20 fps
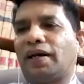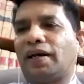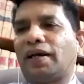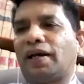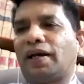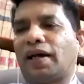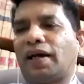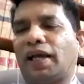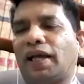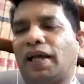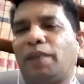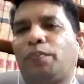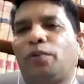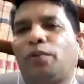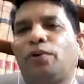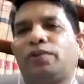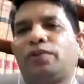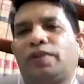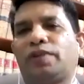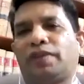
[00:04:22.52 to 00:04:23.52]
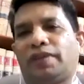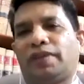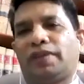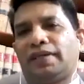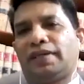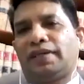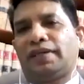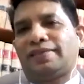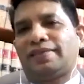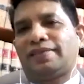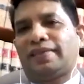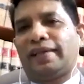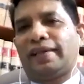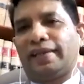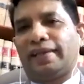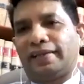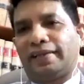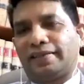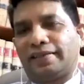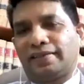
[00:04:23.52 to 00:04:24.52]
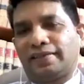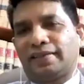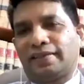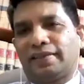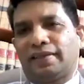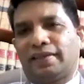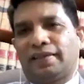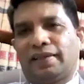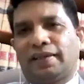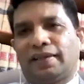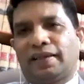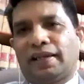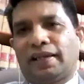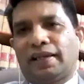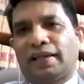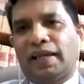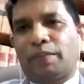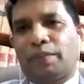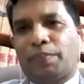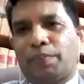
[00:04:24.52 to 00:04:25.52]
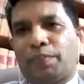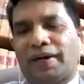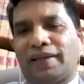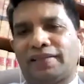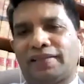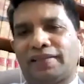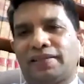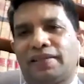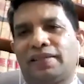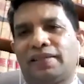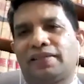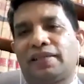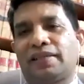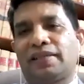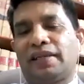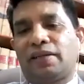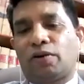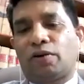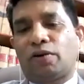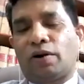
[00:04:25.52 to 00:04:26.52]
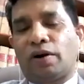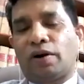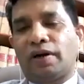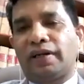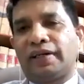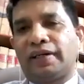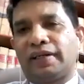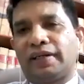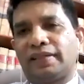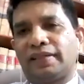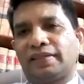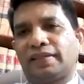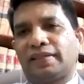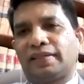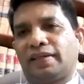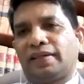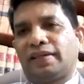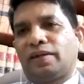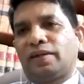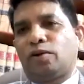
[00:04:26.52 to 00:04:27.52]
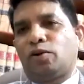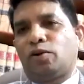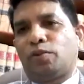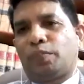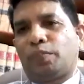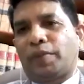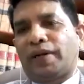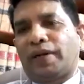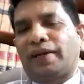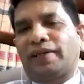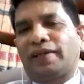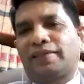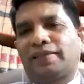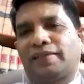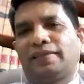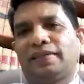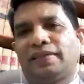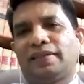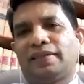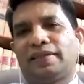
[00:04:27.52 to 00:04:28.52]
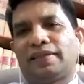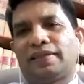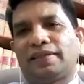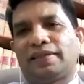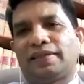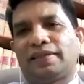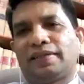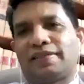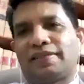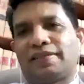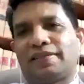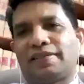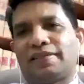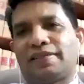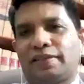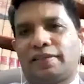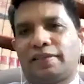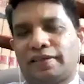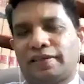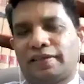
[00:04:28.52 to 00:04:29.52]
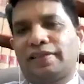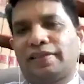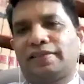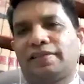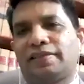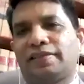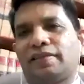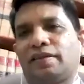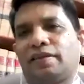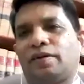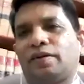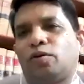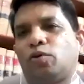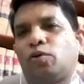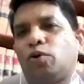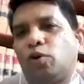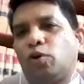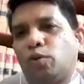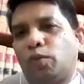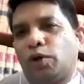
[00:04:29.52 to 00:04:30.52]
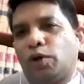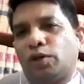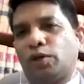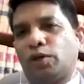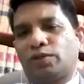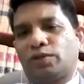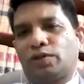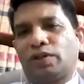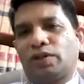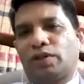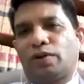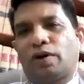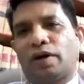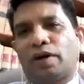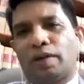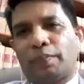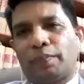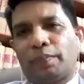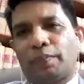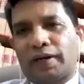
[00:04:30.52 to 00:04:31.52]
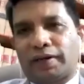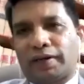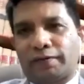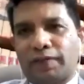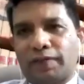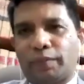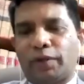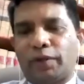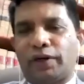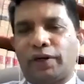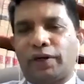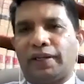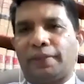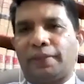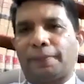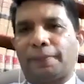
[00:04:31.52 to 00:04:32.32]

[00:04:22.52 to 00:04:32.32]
hypothetical sense, it orders to pass the stress hormones to the all part of the body,